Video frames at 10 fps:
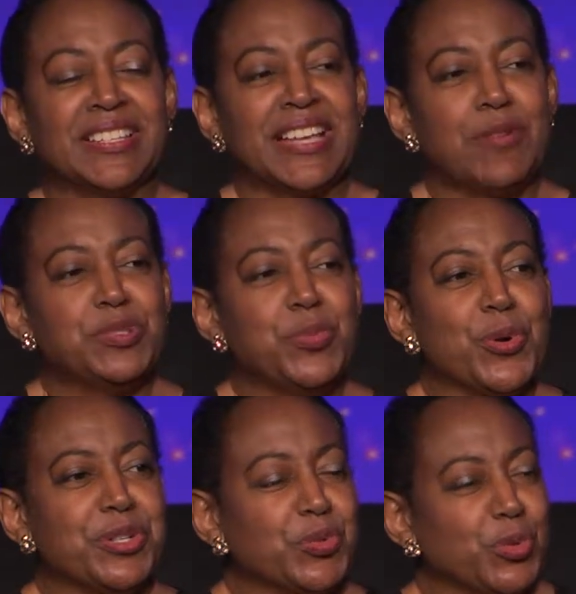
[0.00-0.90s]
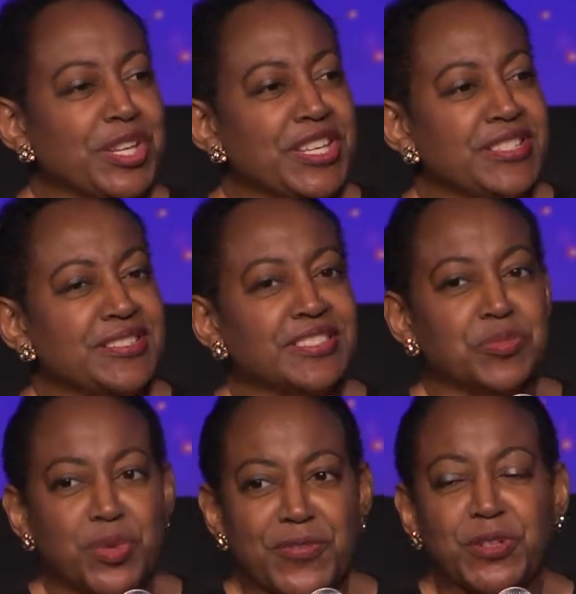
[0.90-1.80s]
I was born and raised
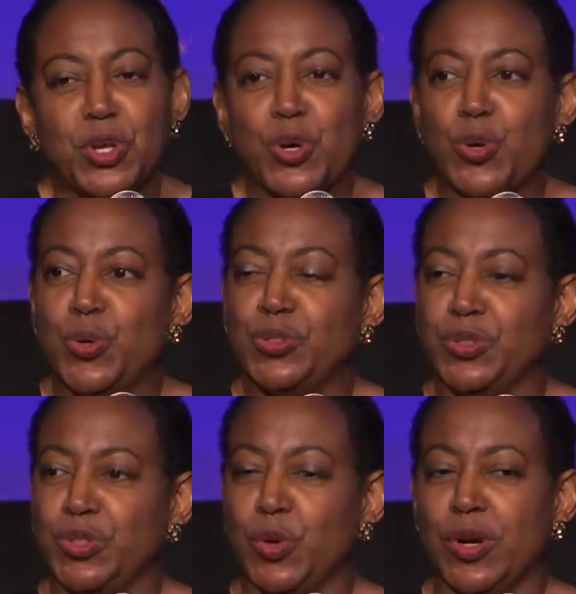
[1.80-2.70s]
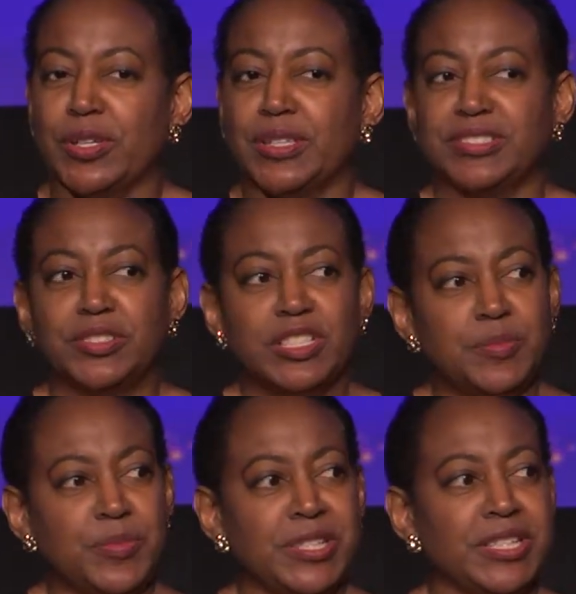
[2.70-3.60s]
in Buffalo, New York. Is there
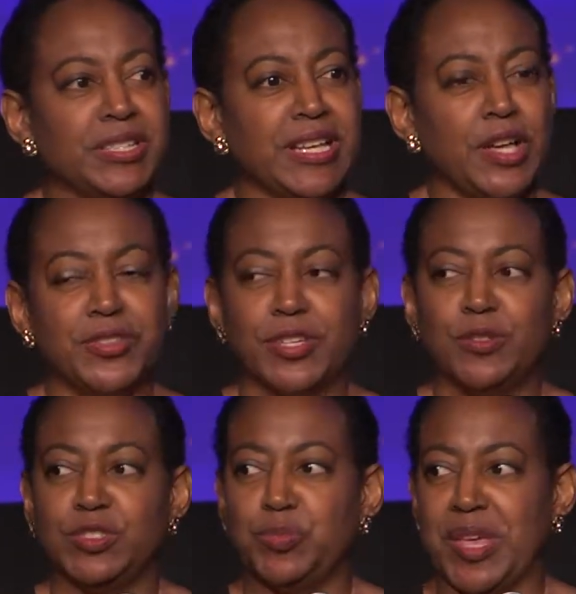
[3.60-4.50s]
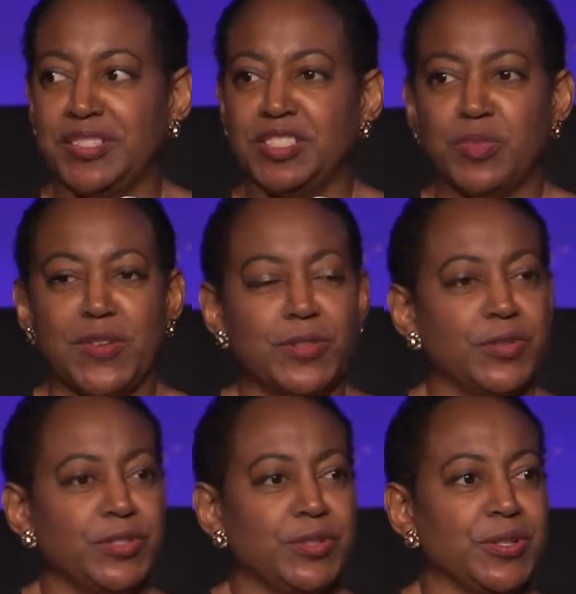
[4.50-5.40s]
anybody out there who's been to Buffalo,
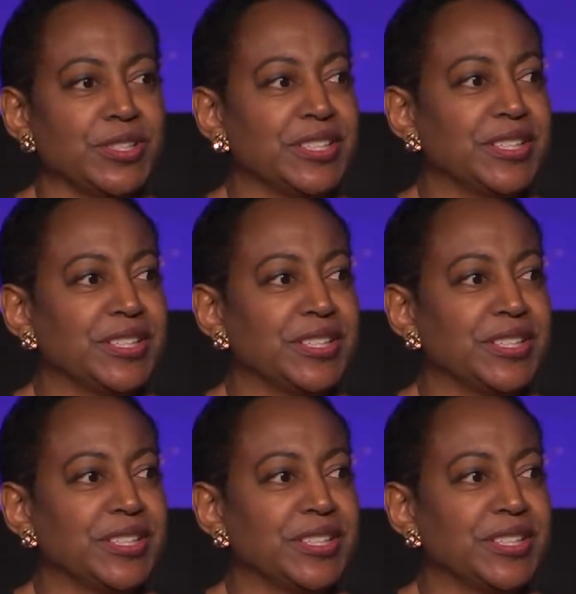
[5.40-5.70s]
New York?